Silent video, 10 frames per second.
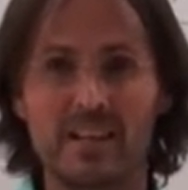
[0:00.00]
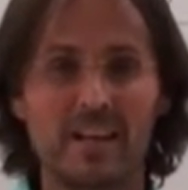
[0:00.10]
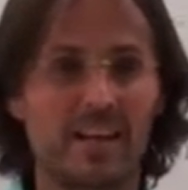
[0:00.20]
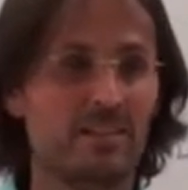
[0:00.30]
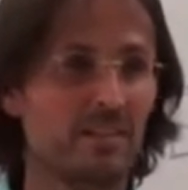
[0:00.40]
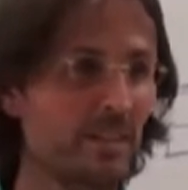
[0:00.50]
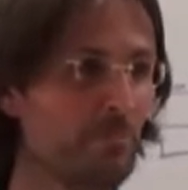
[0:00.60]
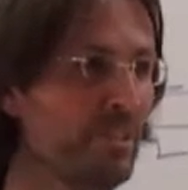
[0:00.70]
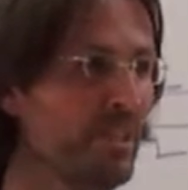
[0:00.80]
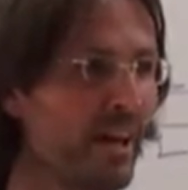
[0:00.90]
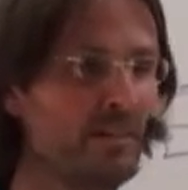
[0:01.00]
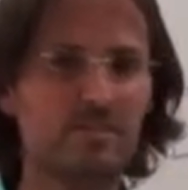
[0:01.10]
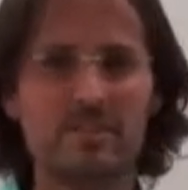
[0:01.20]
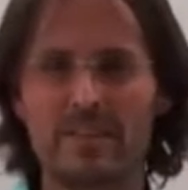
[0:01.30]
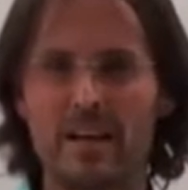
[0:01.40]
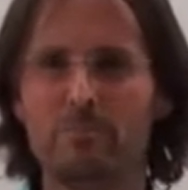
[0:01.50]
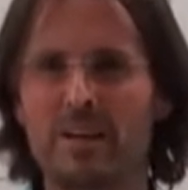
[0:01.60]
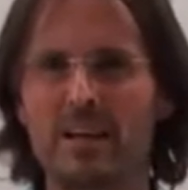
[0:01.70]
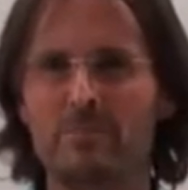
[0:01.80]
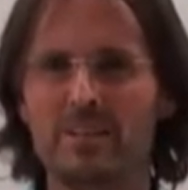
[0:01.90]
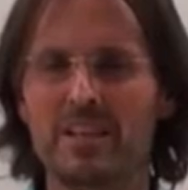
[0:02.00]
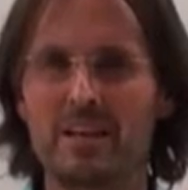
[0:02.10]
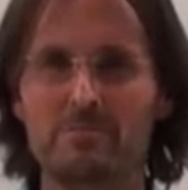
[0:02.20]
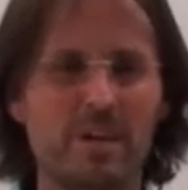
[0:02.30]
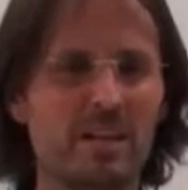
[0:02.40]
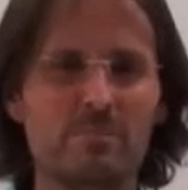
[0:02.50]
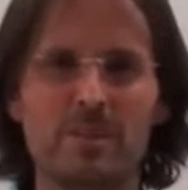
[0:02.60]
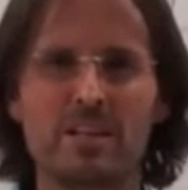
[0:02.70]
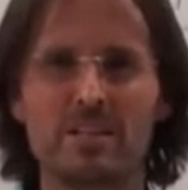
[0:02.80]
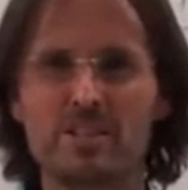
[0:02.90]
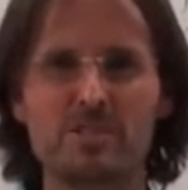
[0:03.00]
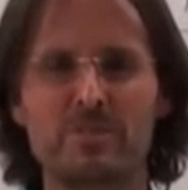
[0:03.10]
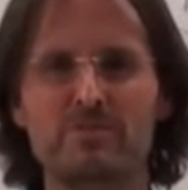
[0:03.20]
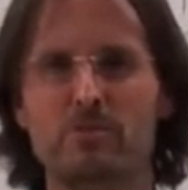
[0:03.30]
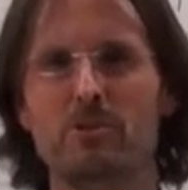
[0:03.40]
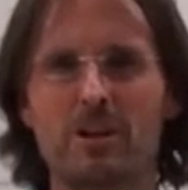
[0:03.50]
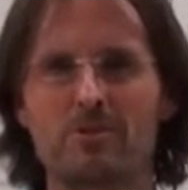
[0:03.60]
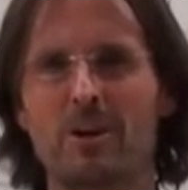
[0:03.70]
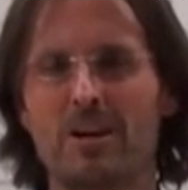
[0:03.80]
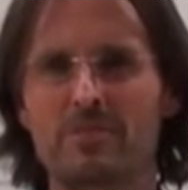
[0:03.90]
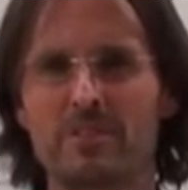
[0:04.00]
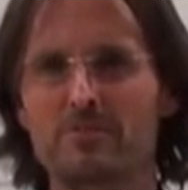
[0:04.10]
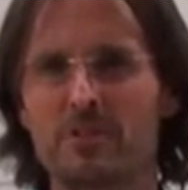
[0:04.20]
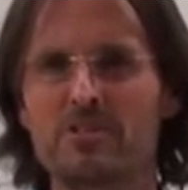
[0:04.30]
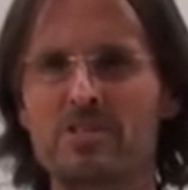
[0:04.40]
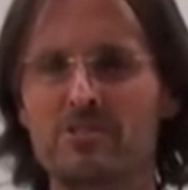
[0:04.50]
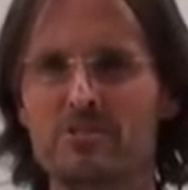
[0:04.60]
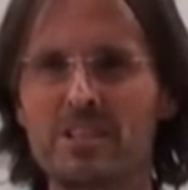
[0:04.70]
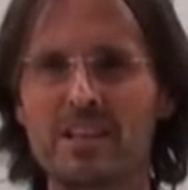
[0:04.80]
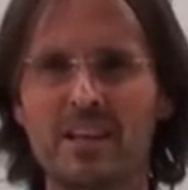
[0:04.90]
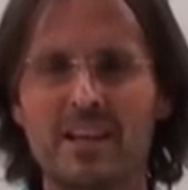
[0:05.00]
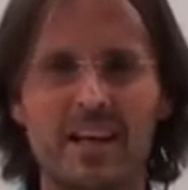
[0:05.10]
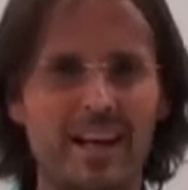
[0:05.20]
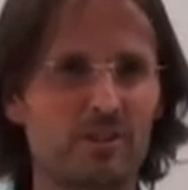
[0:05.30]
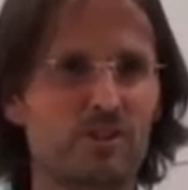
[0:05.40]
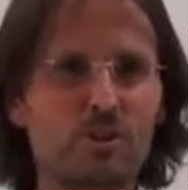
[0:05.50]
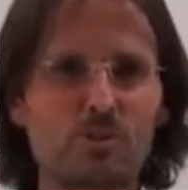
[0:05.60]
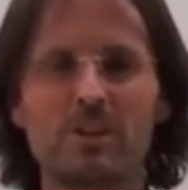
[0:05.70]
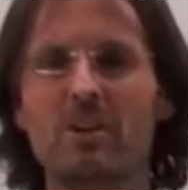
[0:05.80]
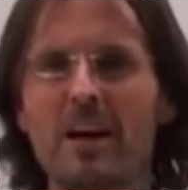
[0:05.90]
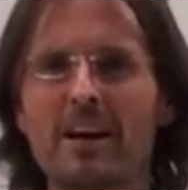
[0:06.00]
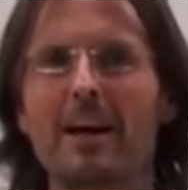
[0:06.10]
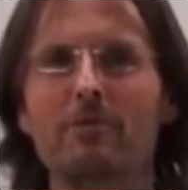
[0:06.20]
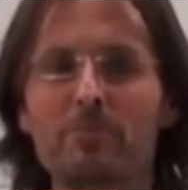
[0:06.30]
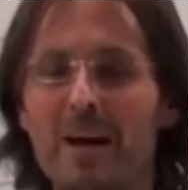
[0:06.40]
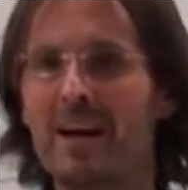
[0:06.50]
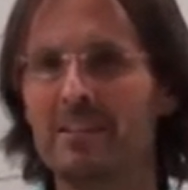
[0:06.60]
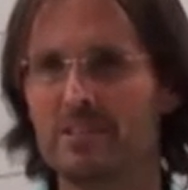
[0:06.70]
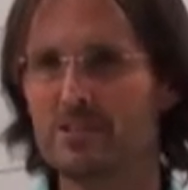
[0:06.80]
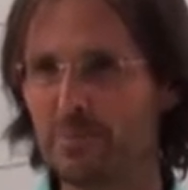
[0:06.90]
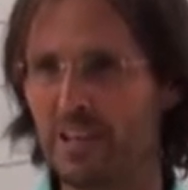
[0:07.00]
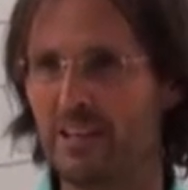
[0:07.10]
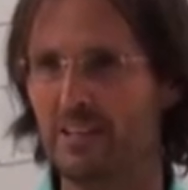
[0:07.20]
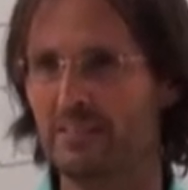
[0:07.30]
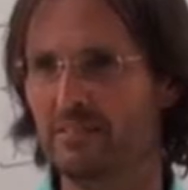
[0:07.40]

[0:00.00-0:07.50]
And it began, that plan began many, many years before I arrived in the first century, and you and I are a part of this plan.